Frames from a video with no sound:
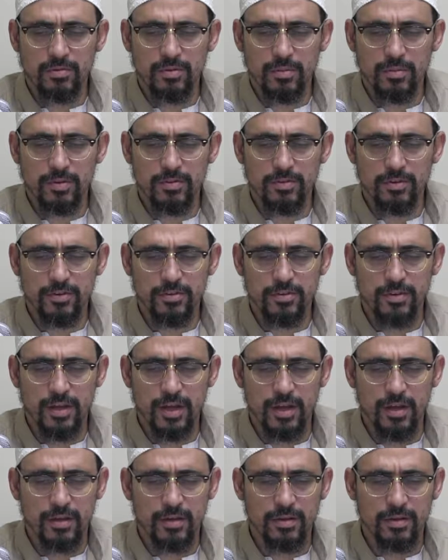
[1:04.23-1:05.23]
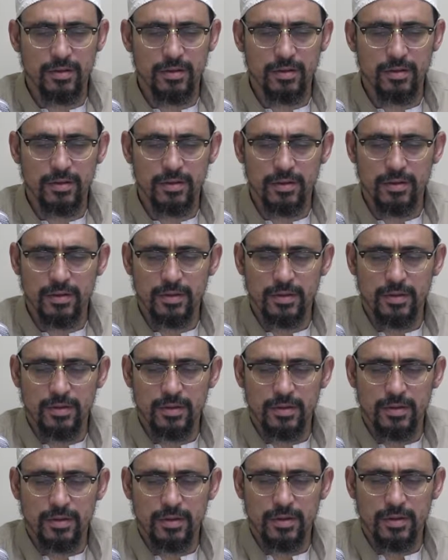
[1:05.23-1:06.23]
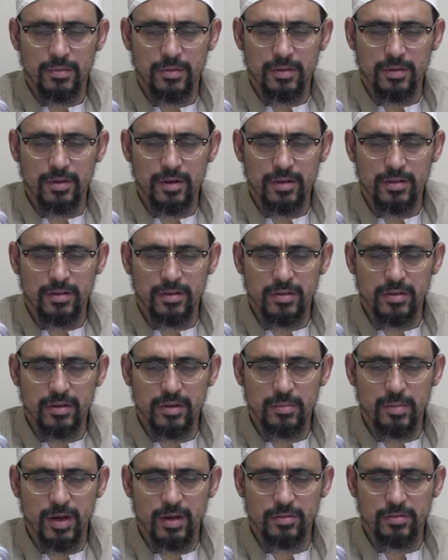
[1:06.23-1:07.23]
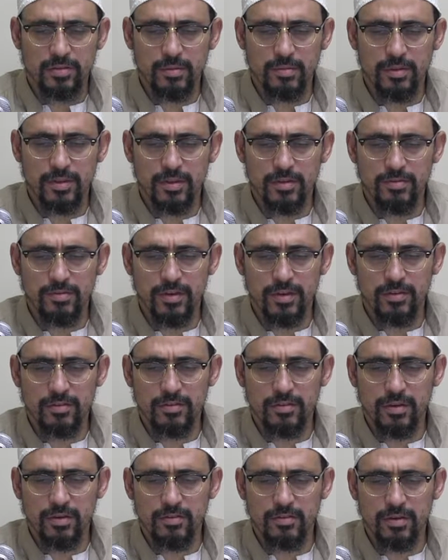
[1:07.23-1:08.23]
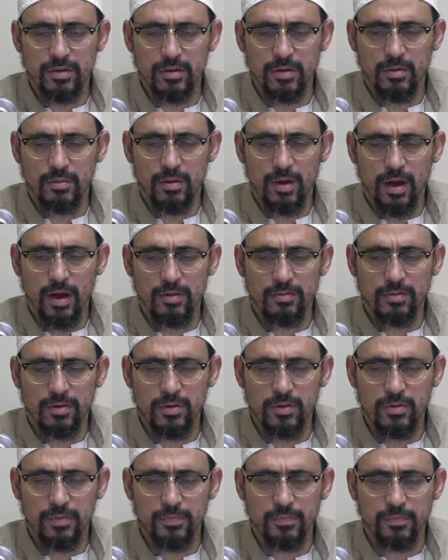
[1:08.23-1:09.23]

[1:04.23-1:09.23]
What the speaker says: from the first day. And we talked about some of the events of their arrival